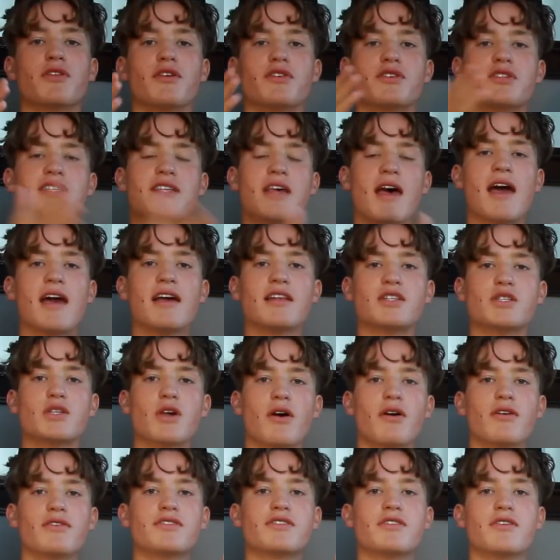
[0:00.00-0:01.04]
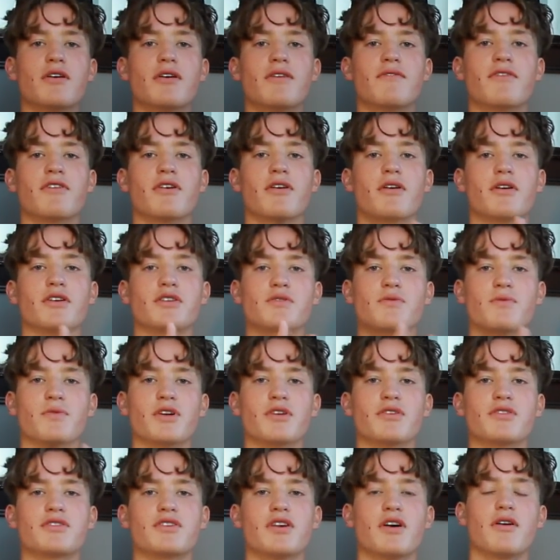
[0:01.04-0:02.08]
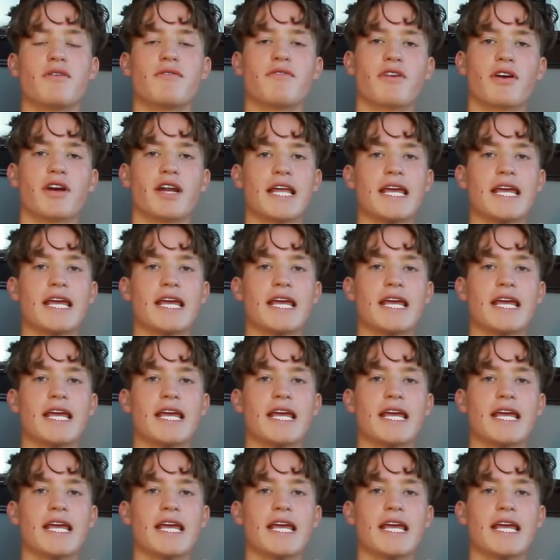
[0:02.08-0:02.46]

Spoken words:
they'll say it's solid silver or it's real silver,